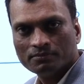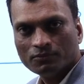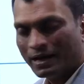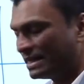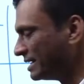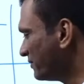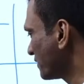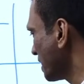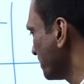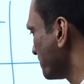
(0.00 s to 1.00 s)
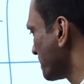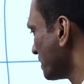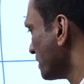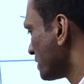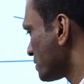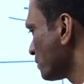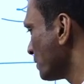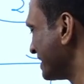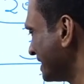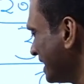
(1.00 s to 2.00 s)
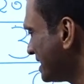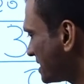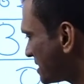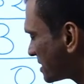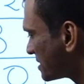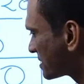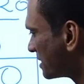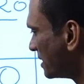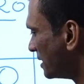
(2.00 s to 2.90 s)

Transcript: I have kept, so analysis is,